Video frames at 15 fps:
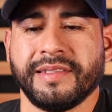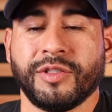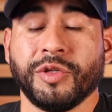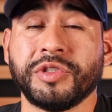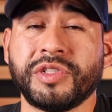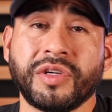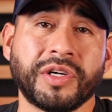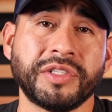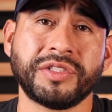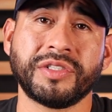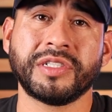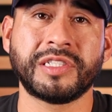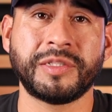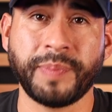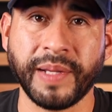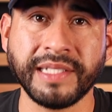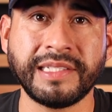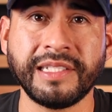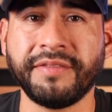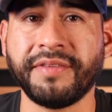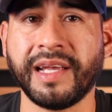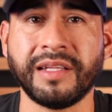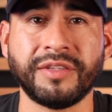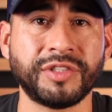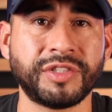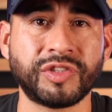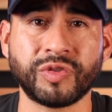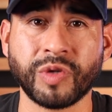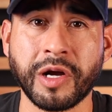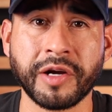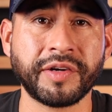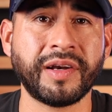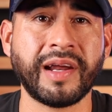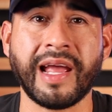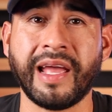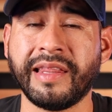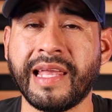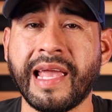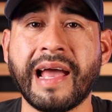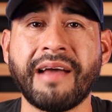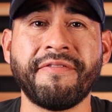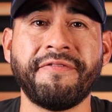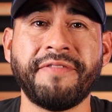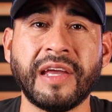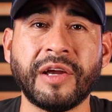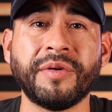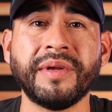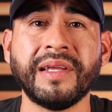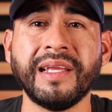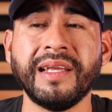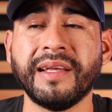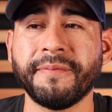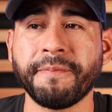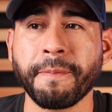Those cigars are expensive and they're stronger and they have very